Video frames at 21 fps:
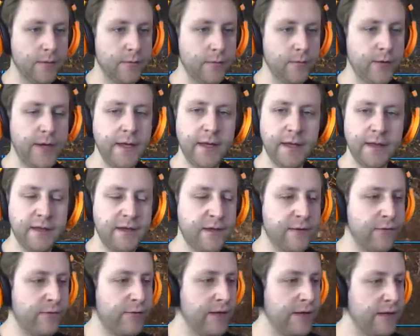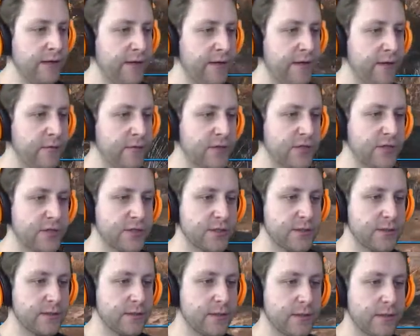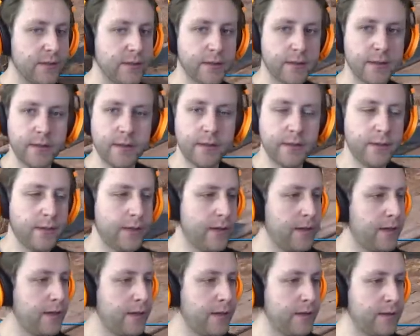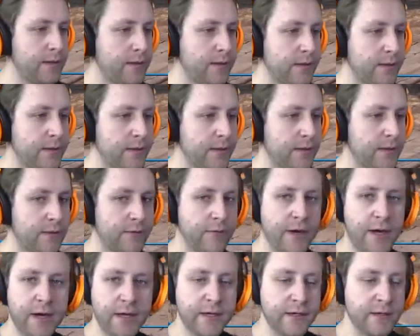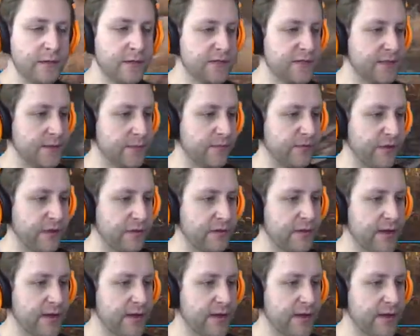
really, really huge uh, kraken or something.